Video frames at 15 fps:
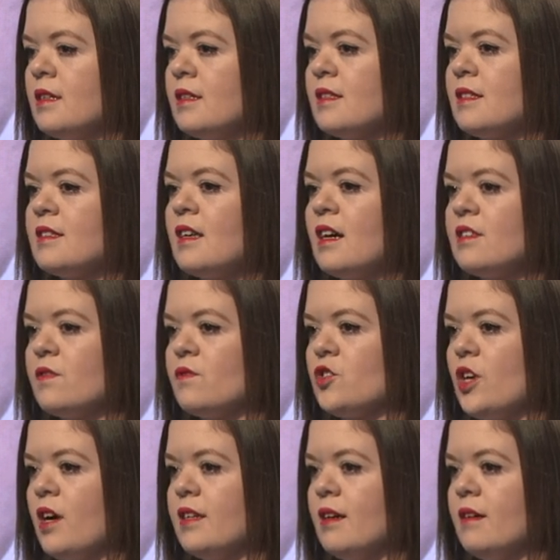It's the size of
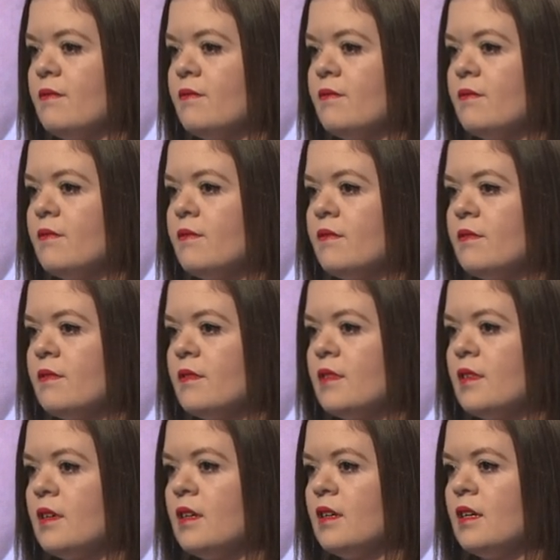China.
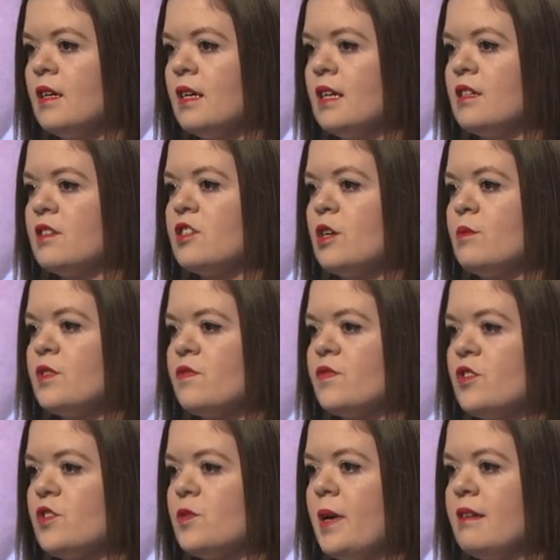And in terms
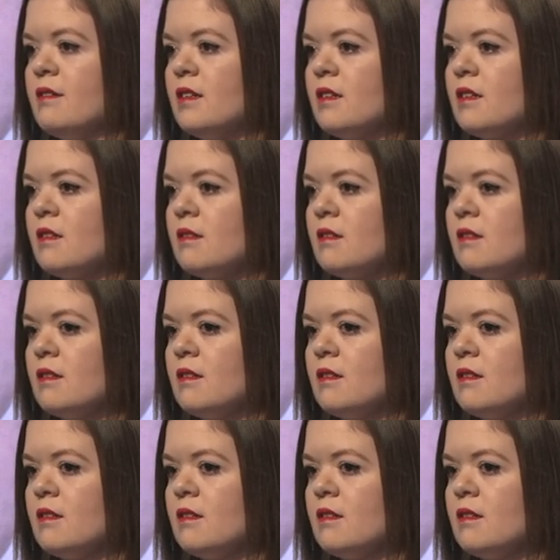of their spending,